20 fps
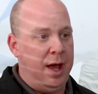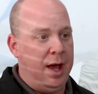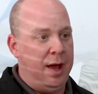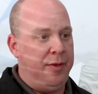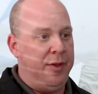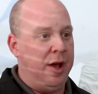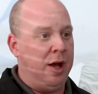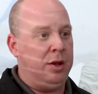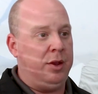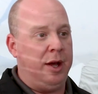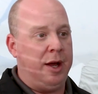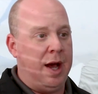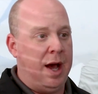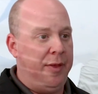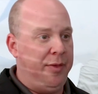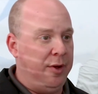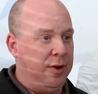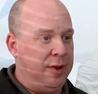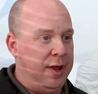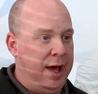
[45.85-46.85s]
and they click
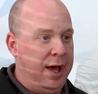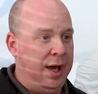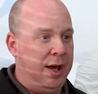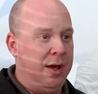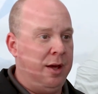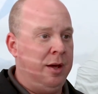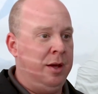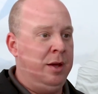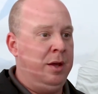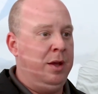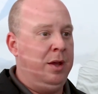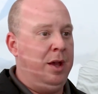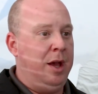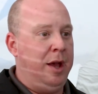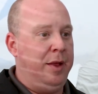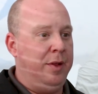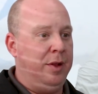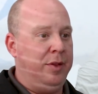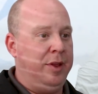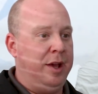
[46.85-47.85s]
on the link.
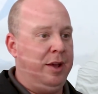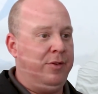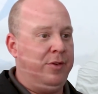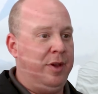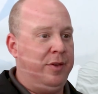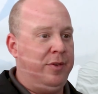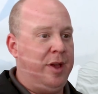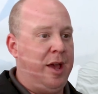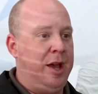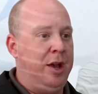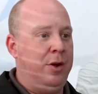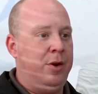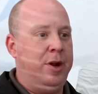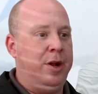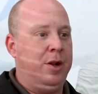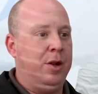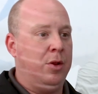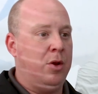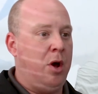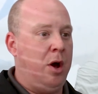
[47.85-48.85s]
And the link says, hey, you
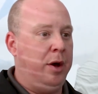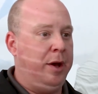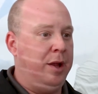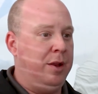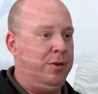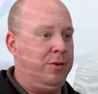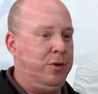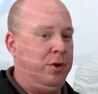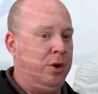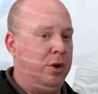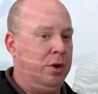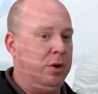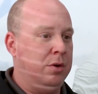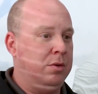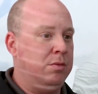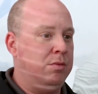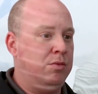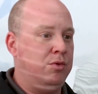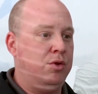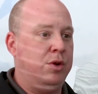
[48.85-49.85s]
need to log into your
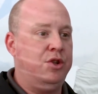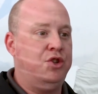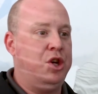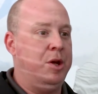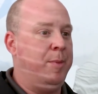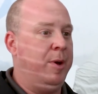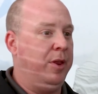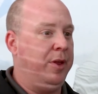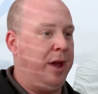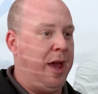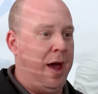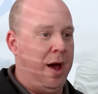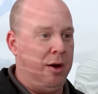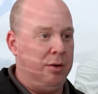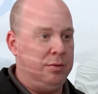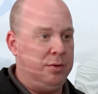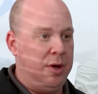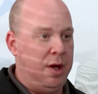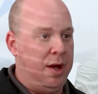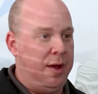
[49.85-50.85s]
Gmail
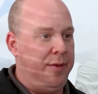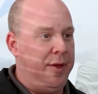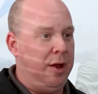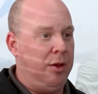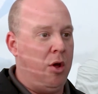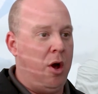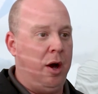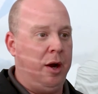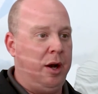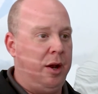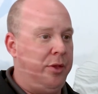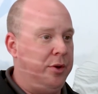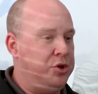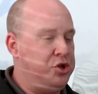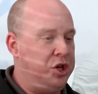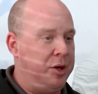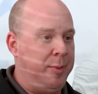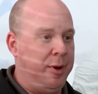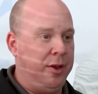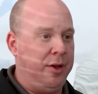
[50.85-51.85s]
account. And they log into their
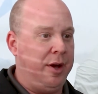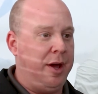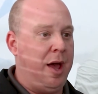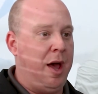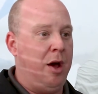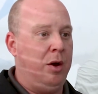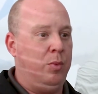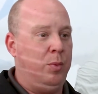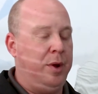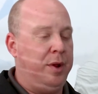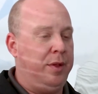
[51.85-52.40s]
Gmail account